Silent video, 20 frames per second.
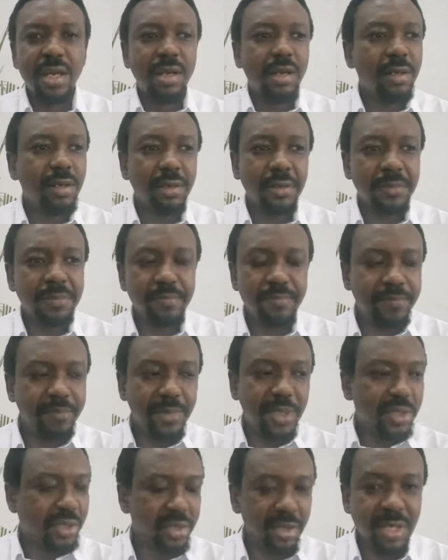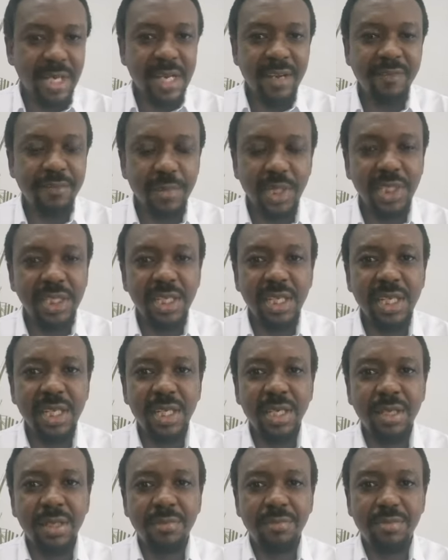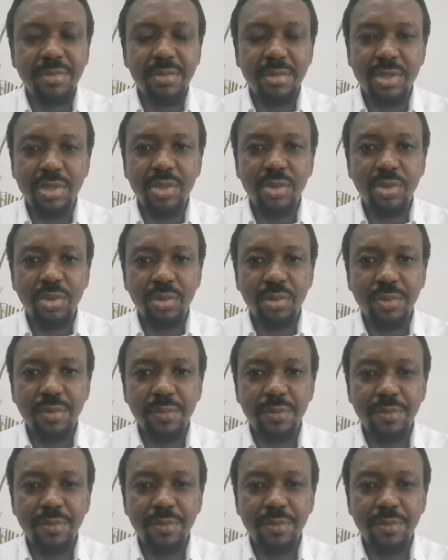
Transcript: or you don't have money to